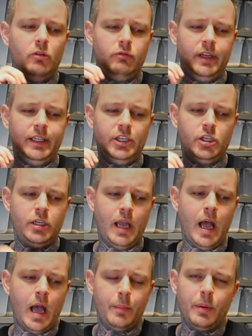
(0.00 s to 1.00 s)
really
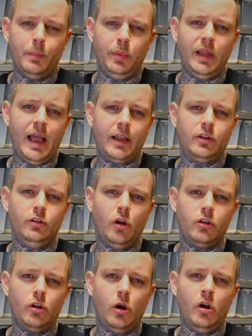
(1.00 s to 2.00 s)
sharp black,
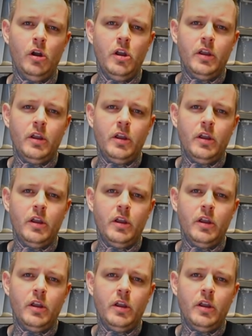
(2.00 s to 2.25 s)
not your